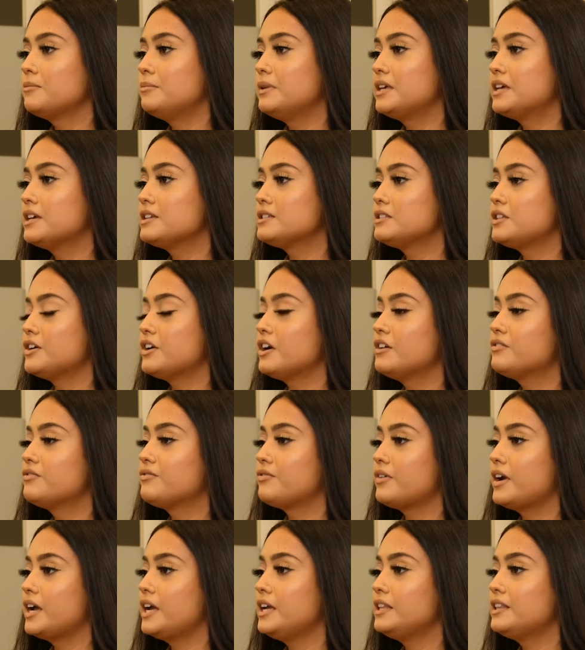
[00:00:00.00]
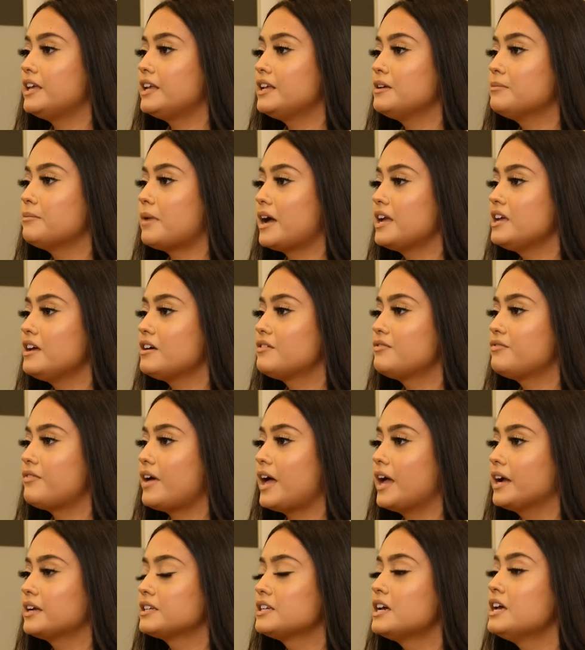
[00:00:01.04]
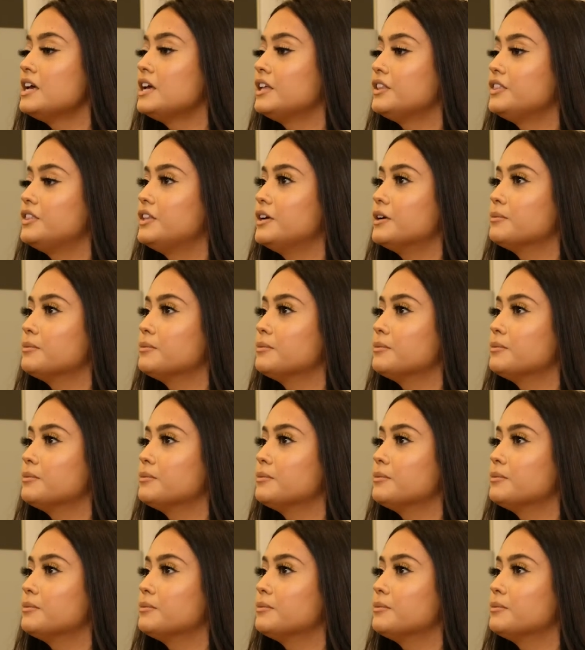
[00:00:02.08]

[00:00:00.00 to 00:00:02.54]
because they're afraid that it might affect their